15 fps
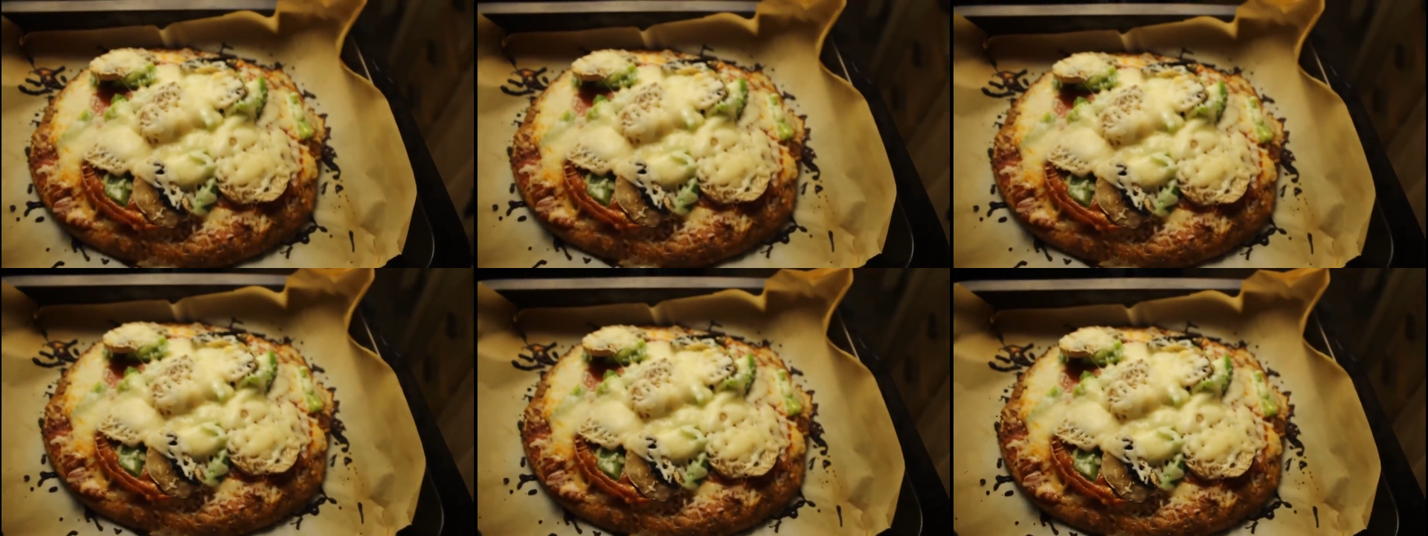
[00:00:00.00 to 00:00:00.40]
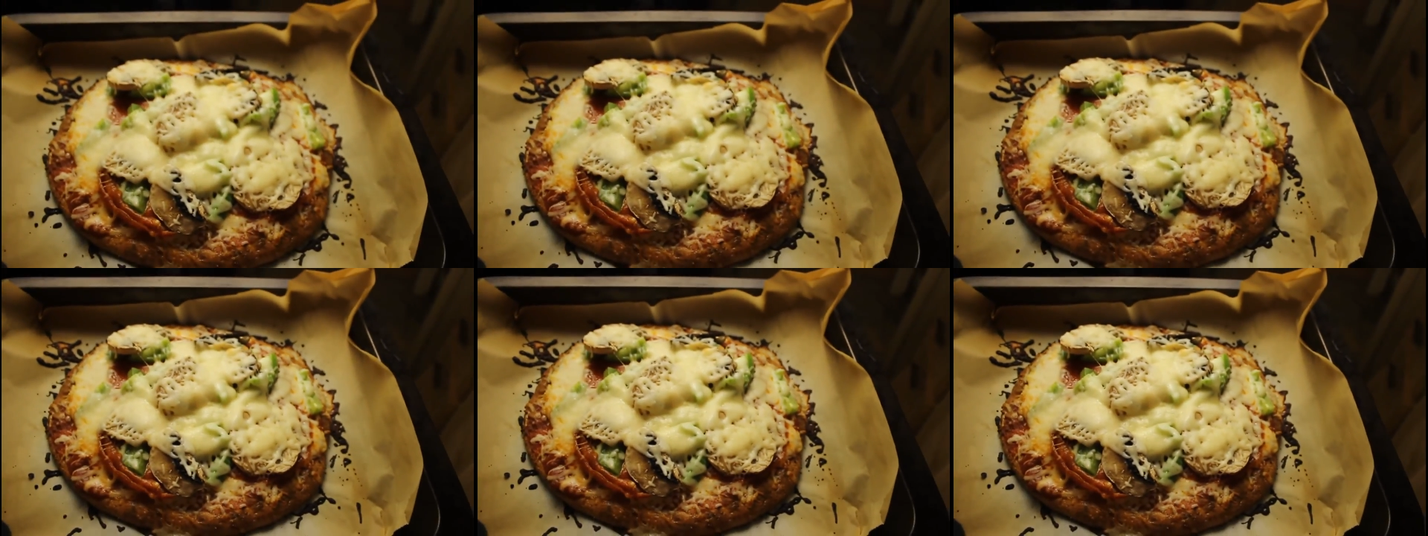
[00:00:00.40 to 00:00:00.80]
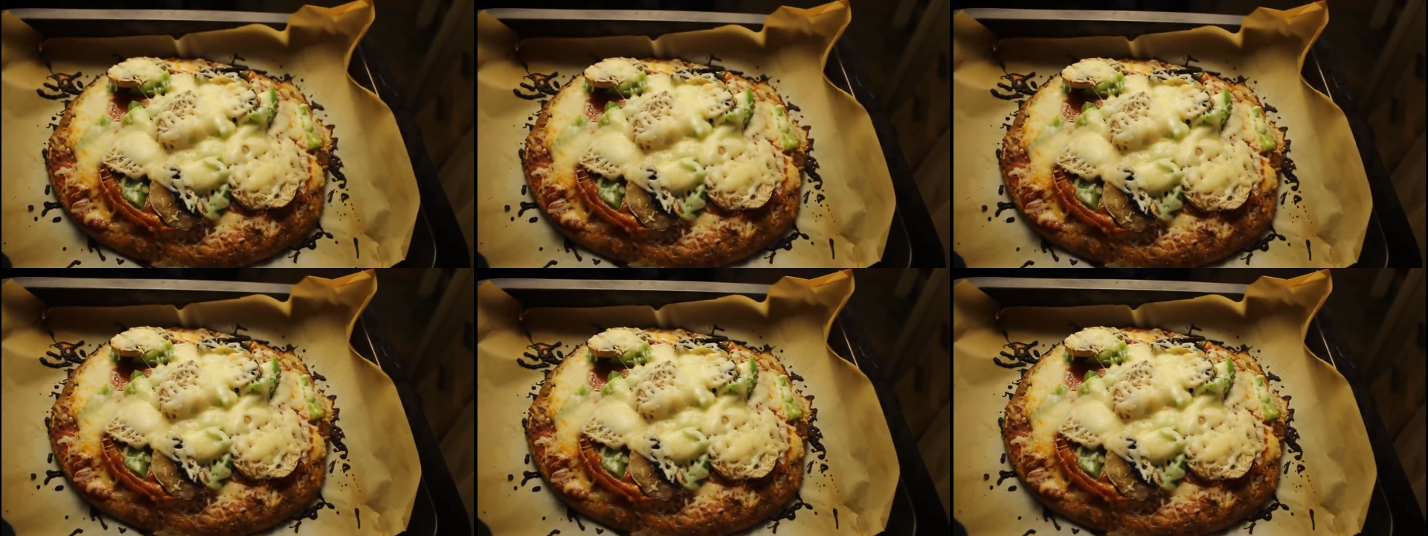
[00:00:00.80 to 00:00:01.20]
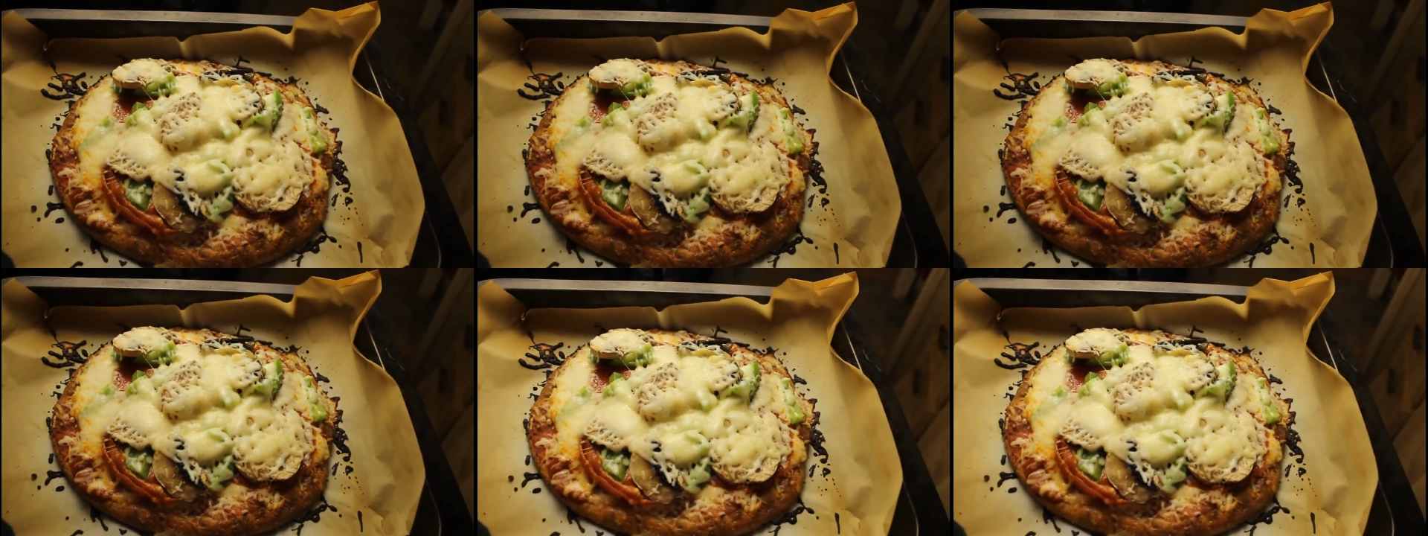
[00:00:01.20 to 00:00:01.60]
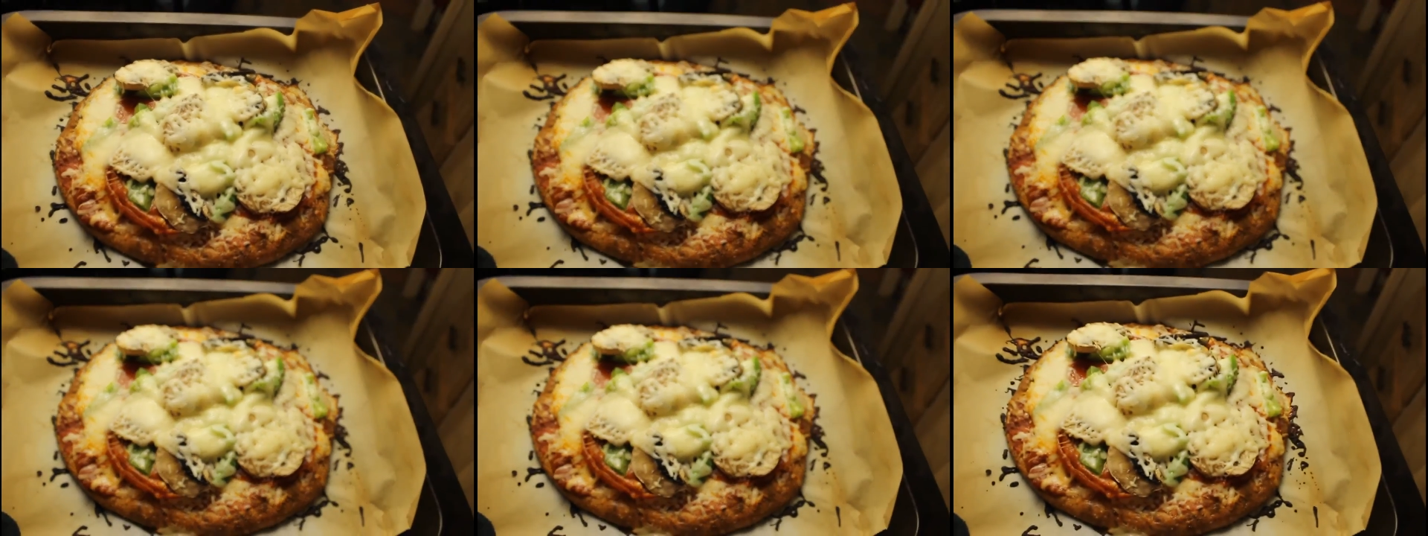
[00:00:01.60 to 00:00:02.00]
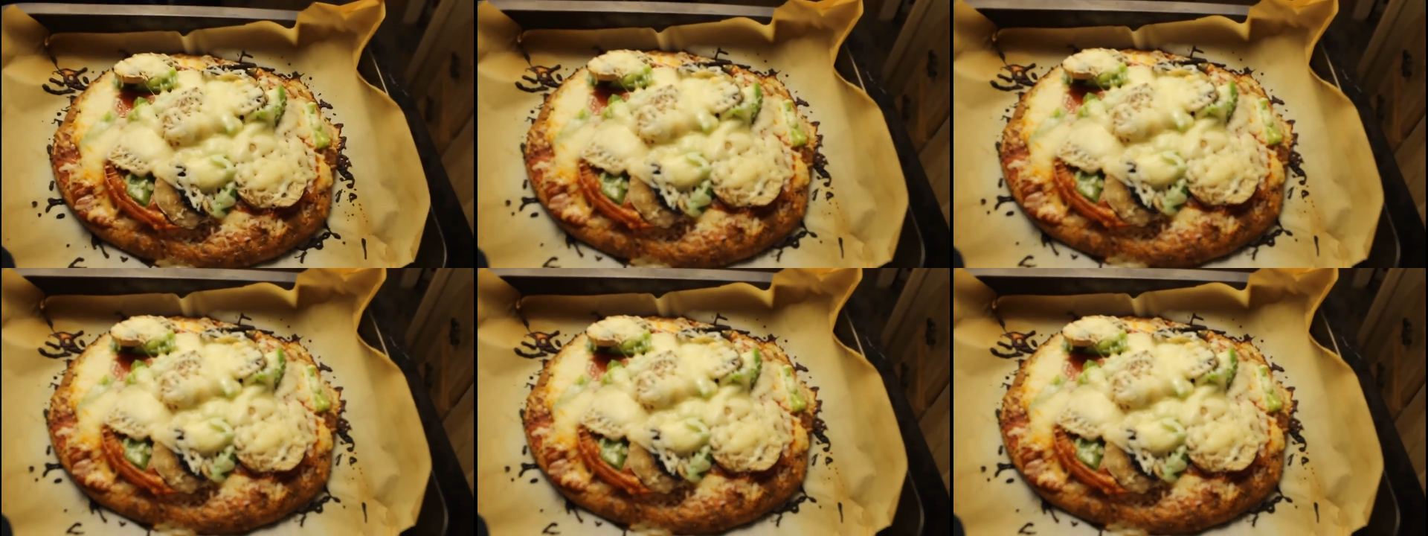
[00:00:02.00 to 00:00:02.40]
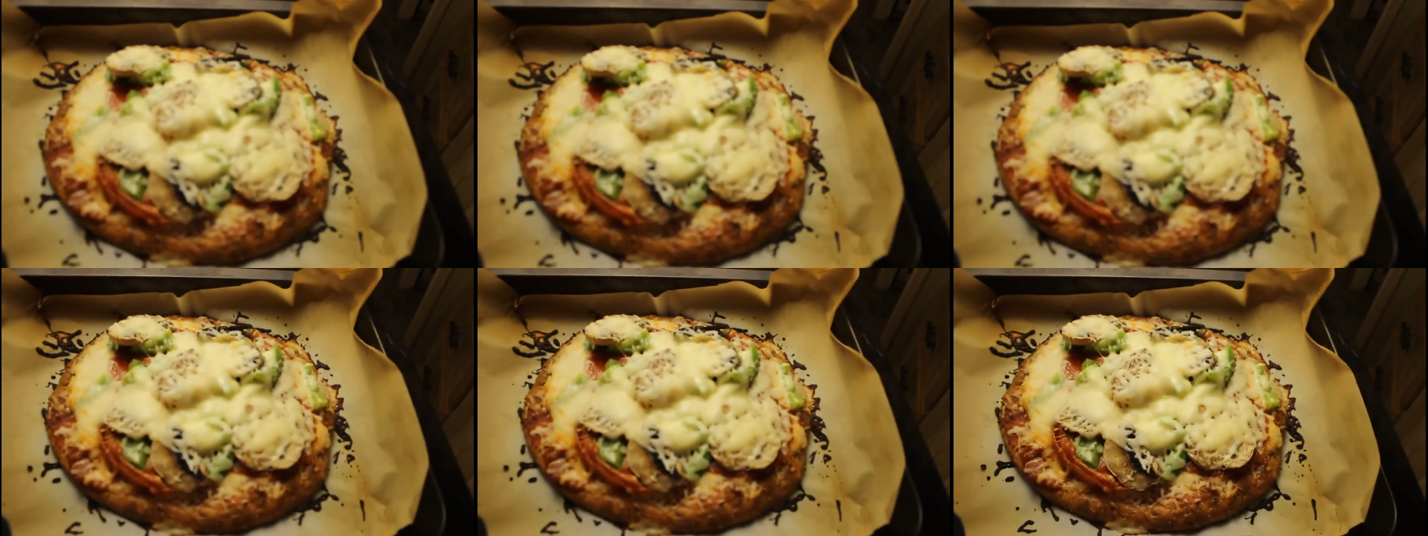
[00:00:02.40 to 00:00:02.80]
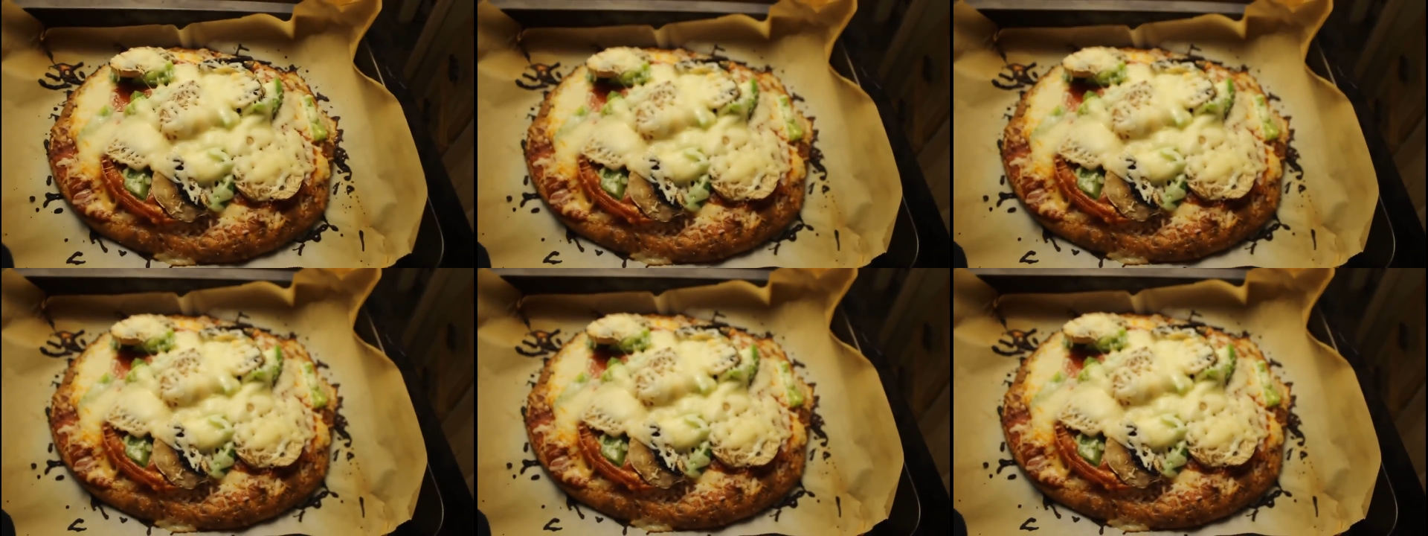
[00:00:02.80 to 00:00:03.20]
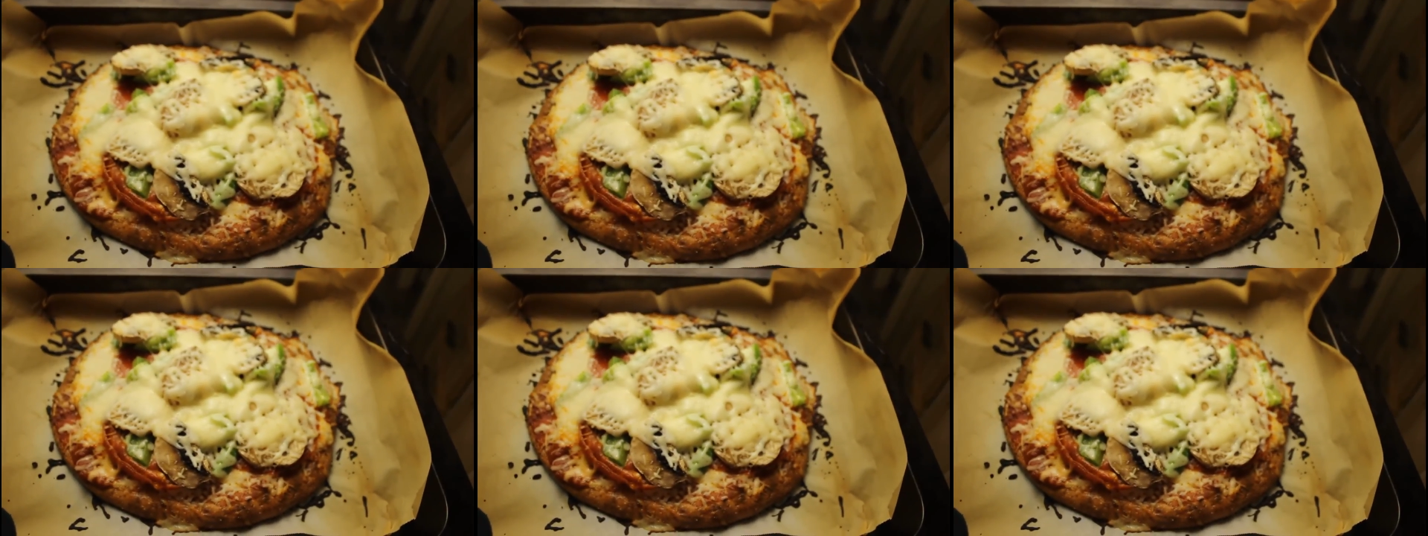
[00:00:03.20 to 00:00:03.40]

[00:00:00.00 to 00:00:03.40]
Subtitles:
No face is visible, so there are no lips to read.